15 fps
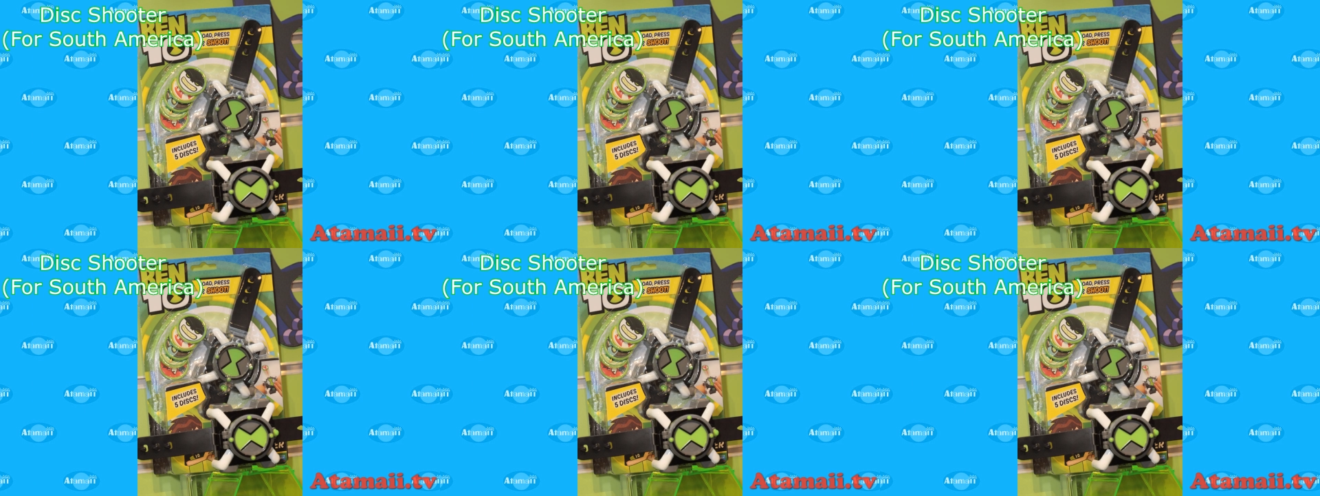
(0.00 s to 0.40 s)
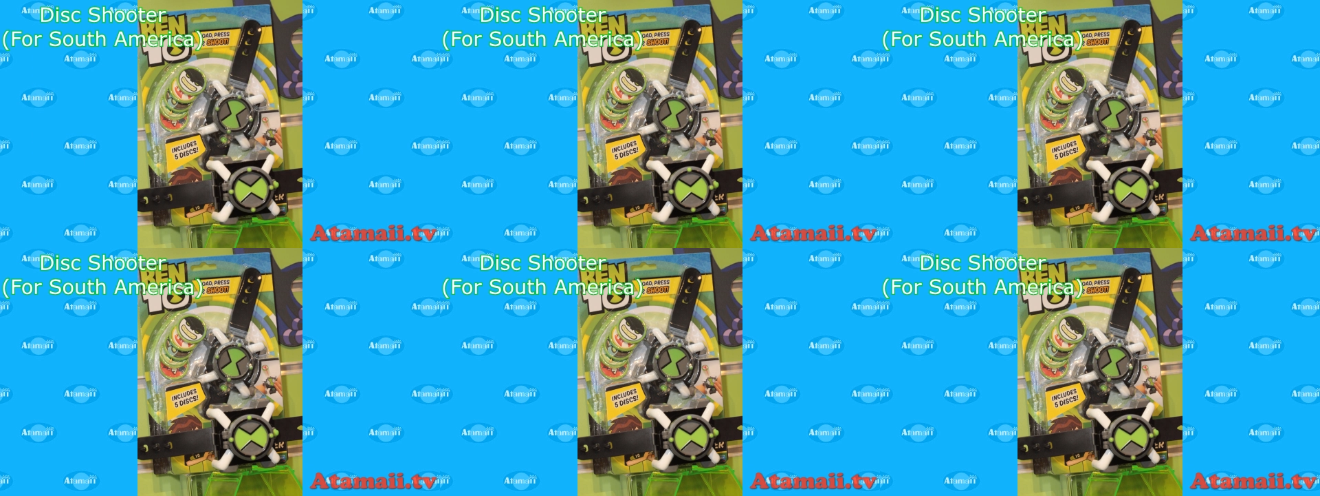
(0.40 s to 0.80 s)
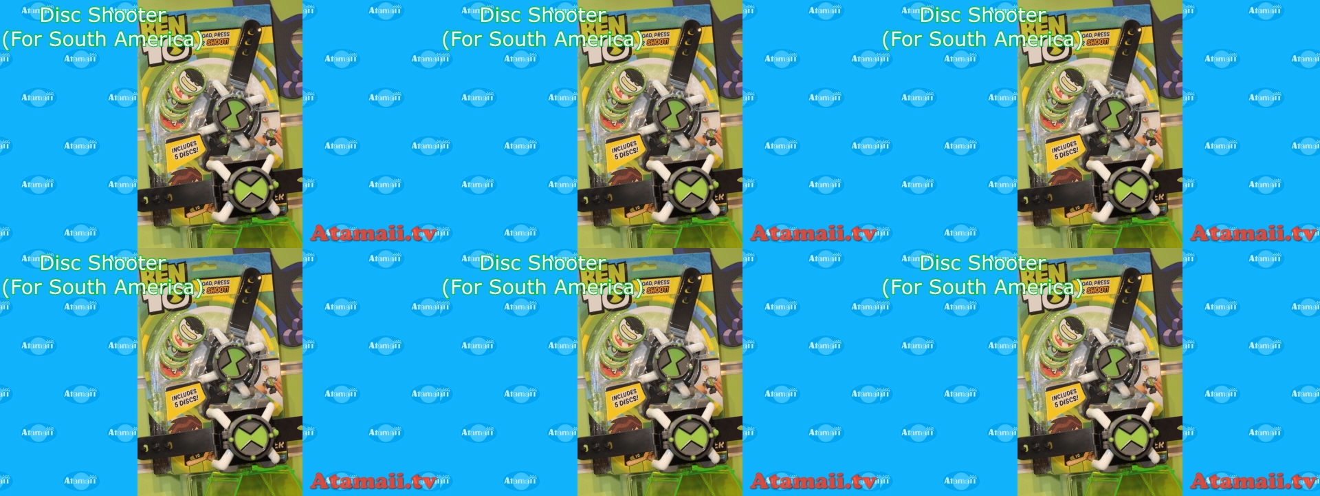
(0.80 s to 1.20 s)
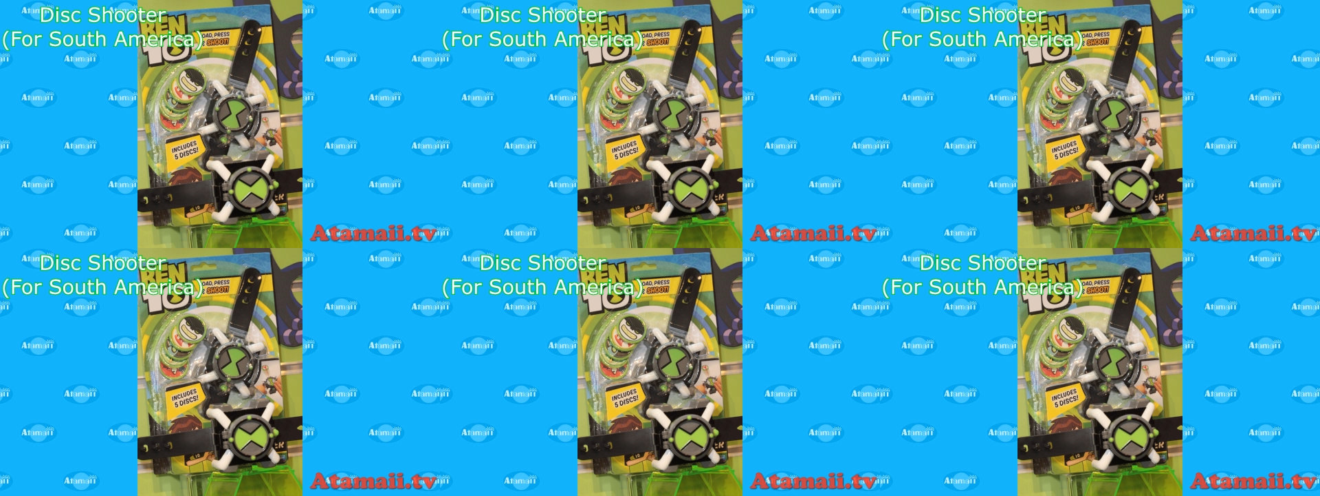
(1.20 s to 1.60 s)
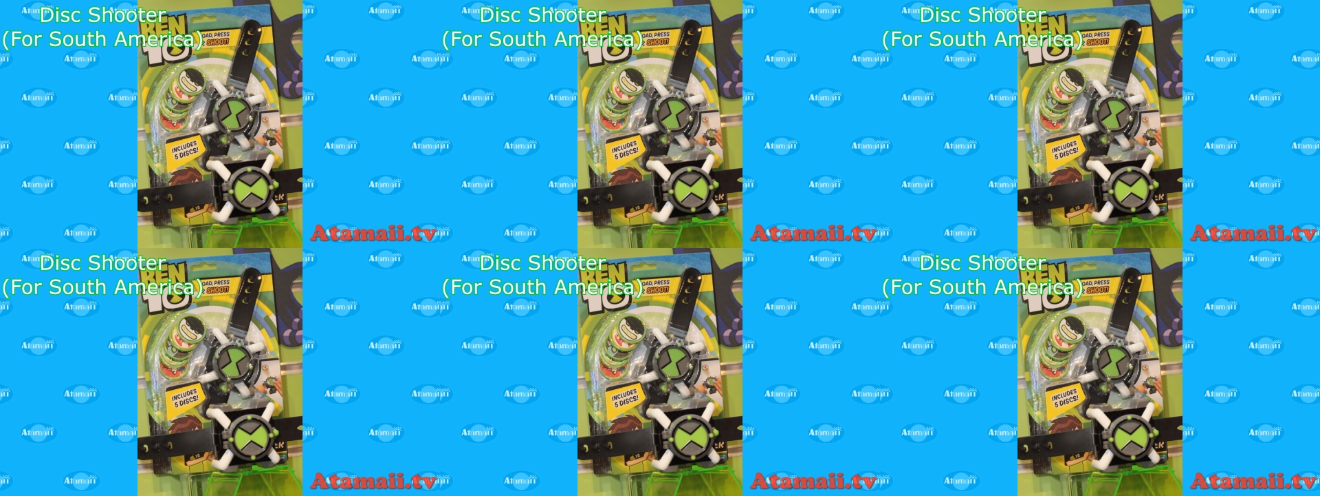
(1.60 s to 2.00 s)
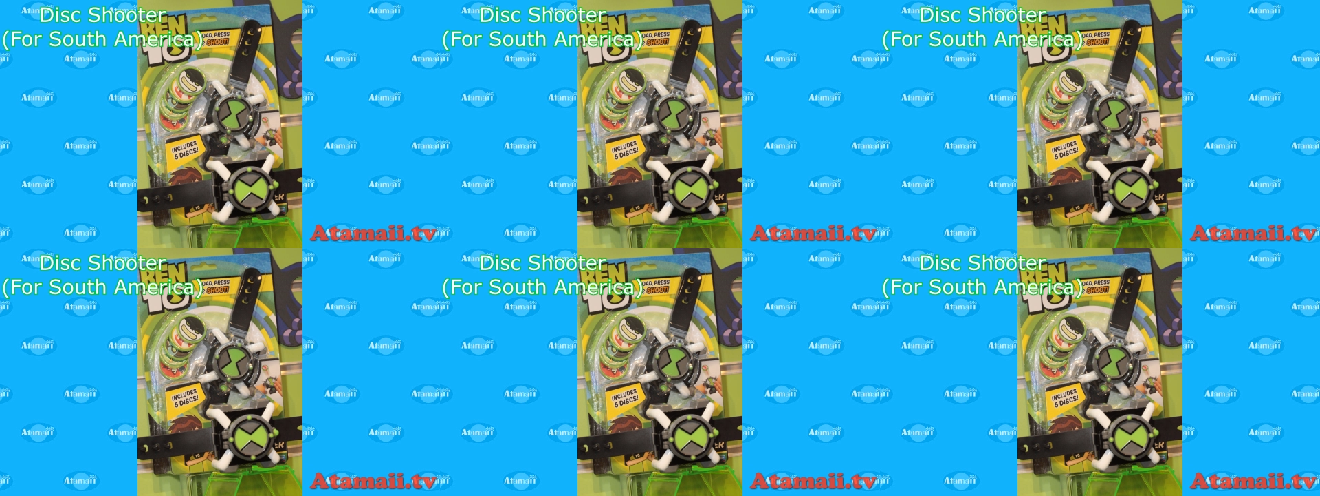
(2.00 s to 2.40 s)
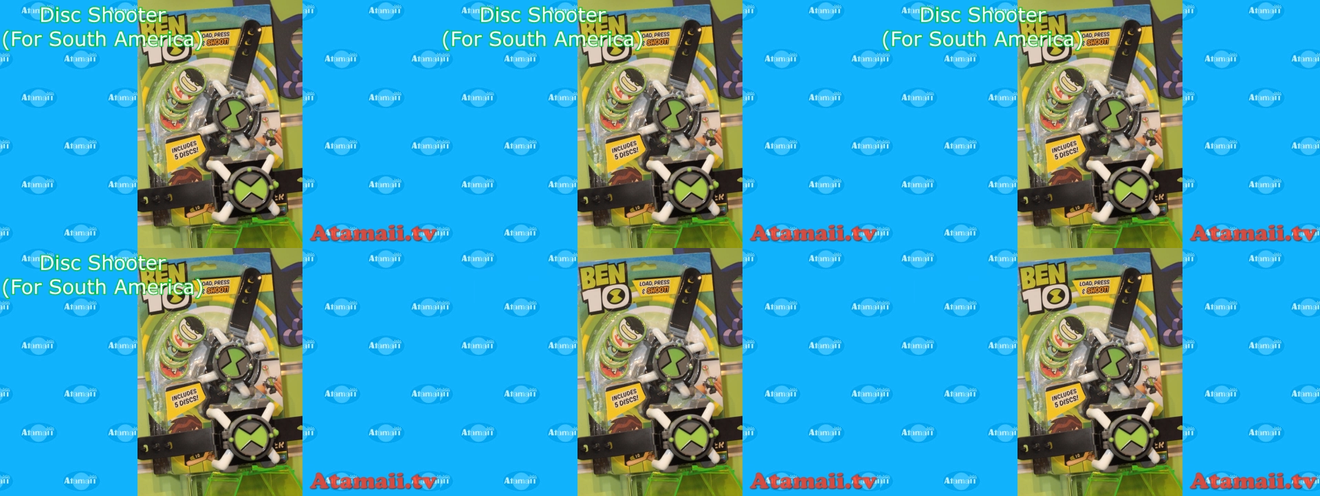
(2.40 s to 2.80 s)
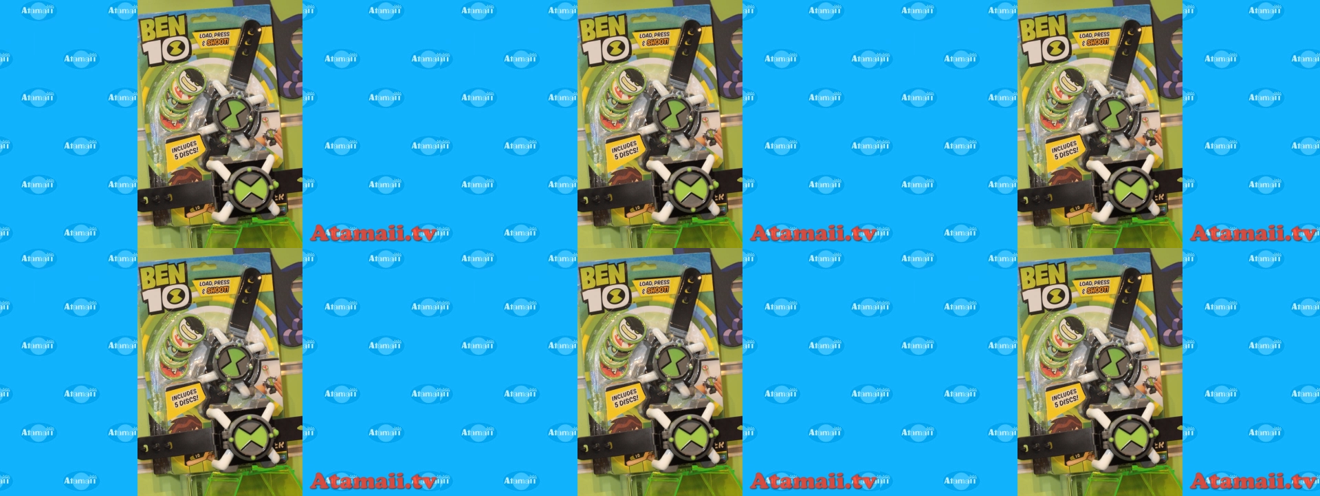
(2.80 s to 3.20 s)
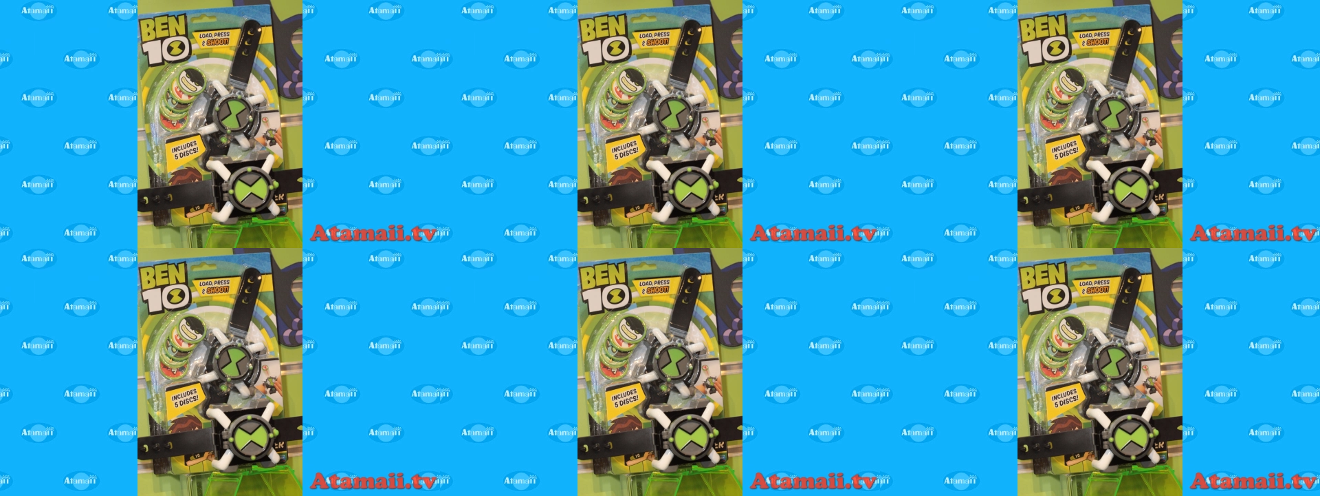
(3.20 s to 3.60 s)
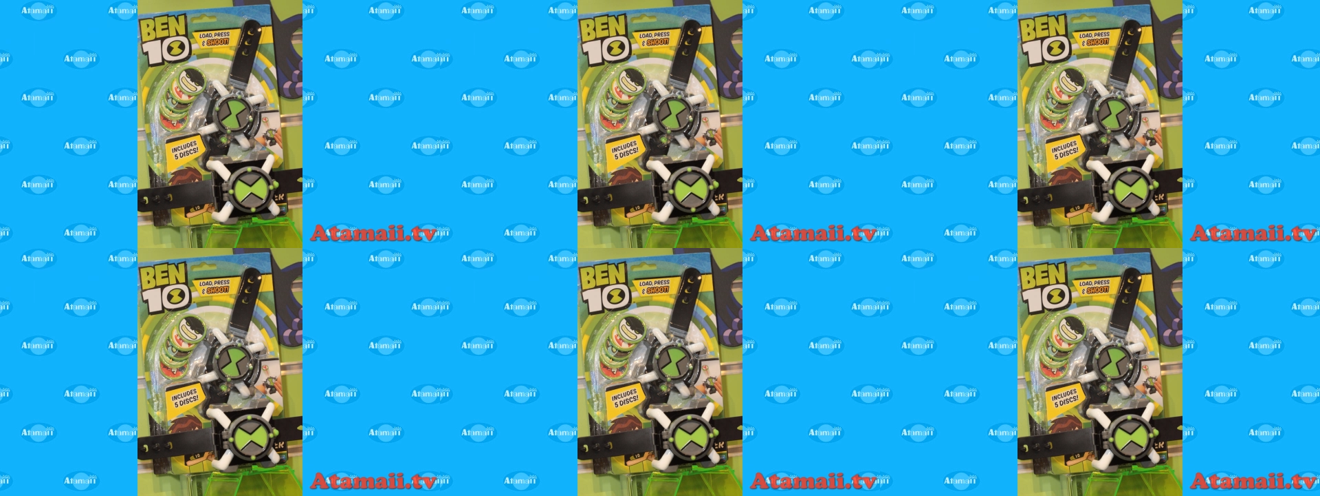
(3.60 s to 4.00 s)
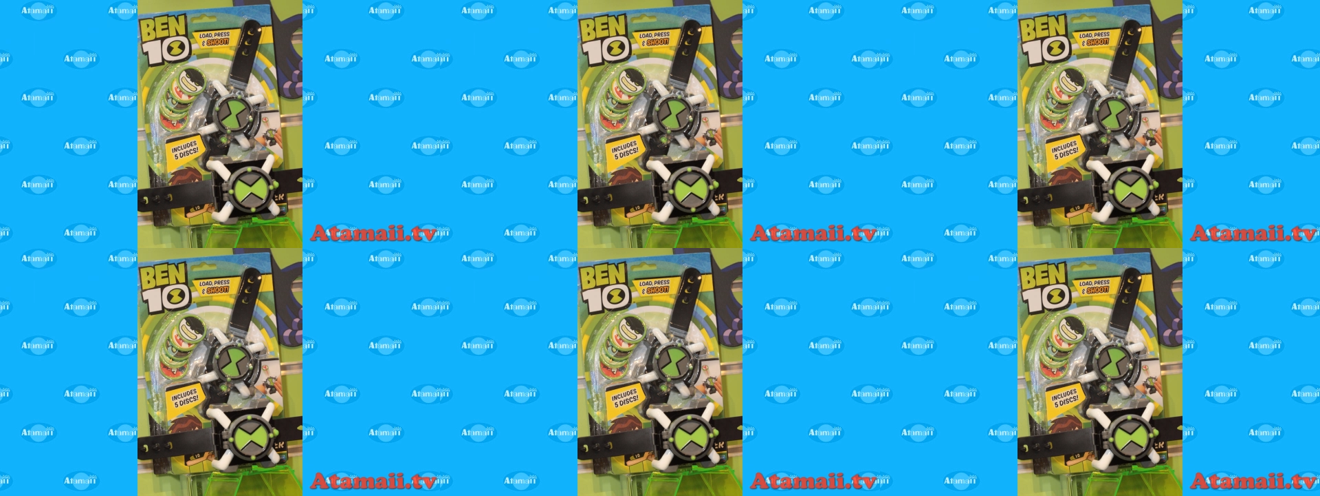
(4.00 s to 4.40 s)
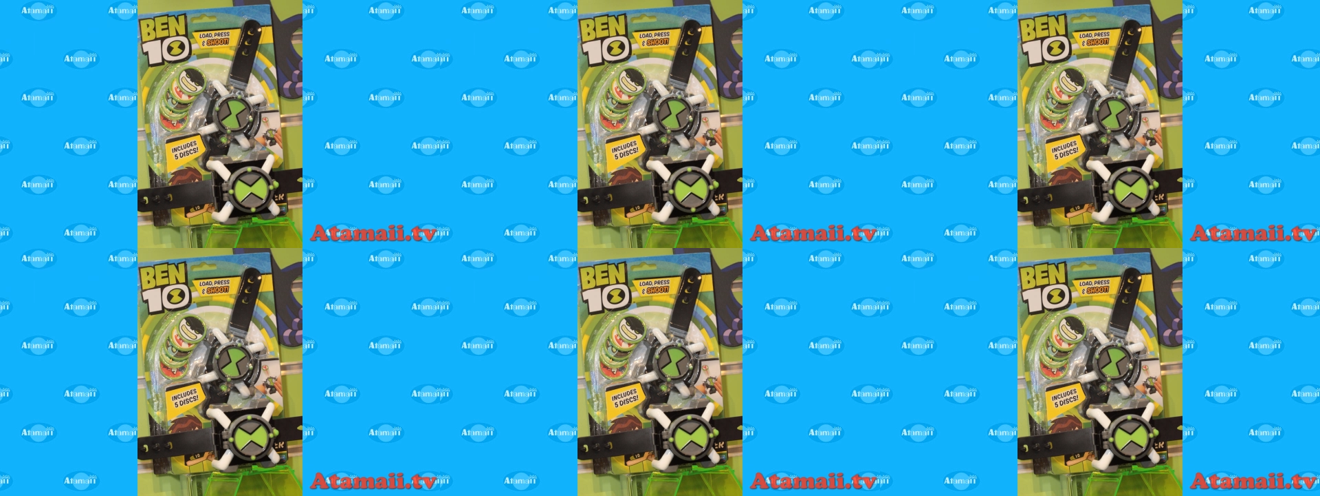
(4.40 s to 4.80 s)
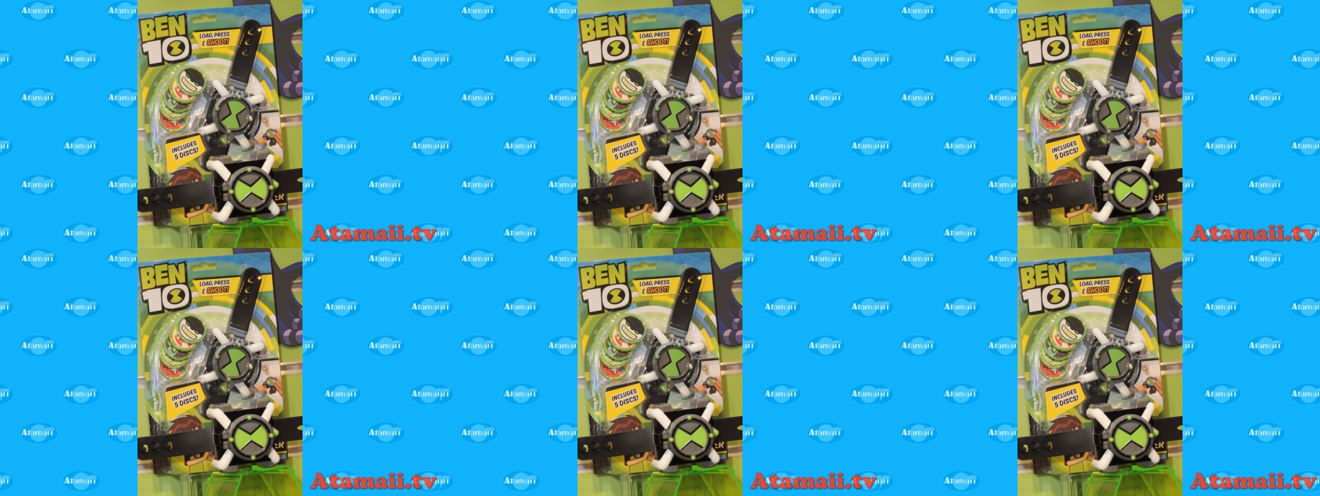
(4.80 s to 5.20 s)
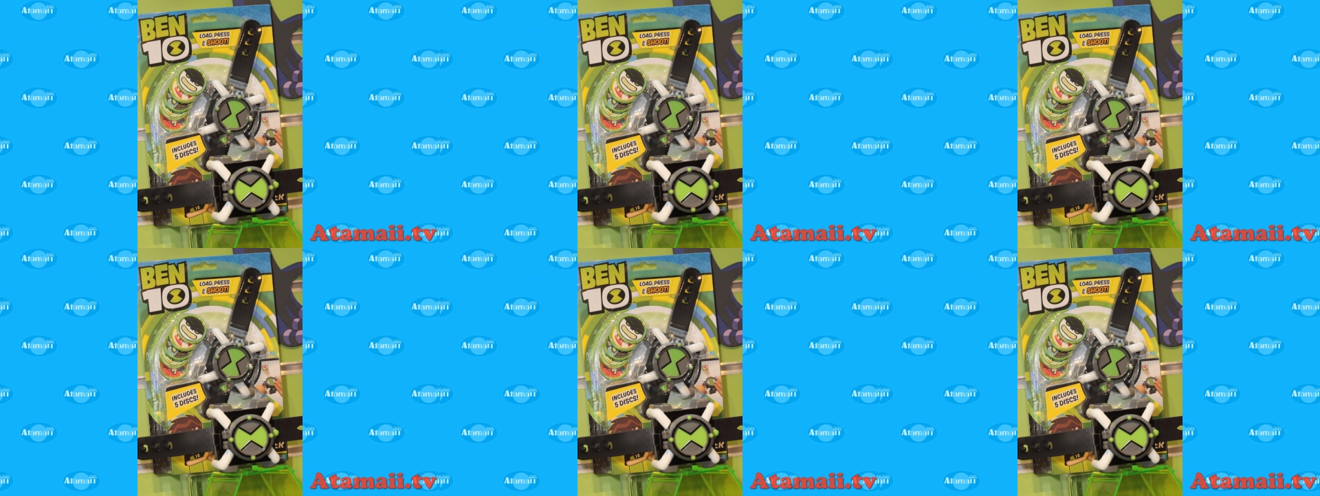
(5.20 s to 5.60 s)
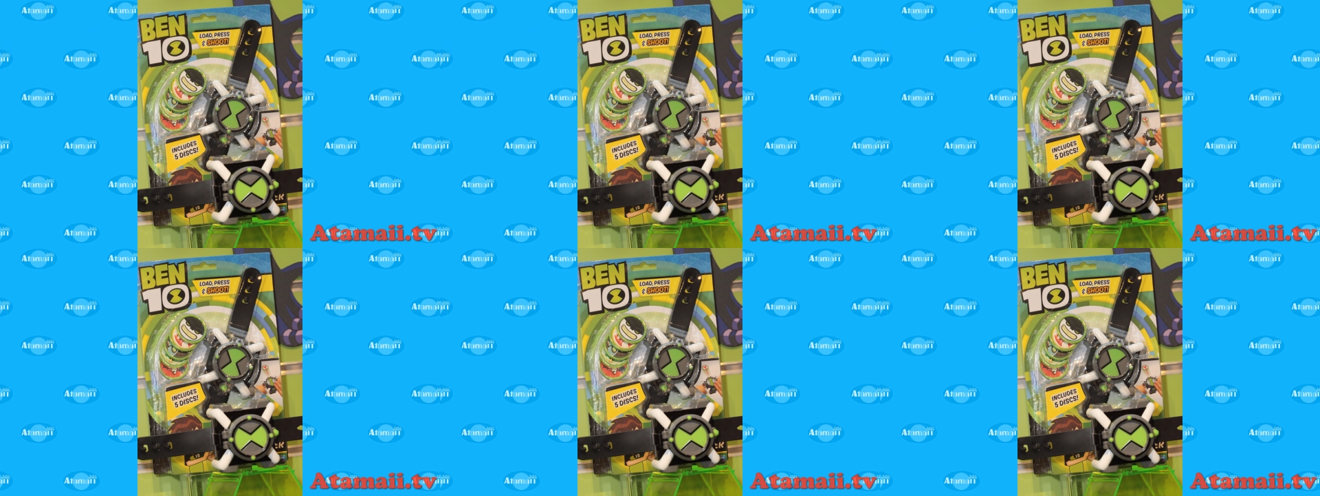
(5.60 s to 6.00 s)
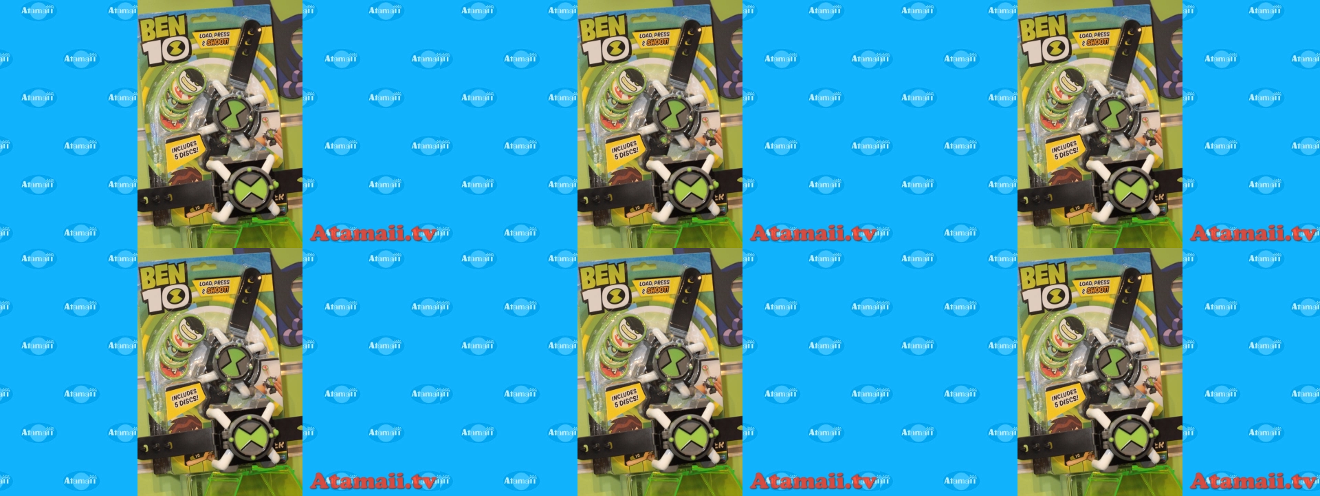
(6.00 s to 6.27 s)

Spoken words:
[unreadable: no face in view]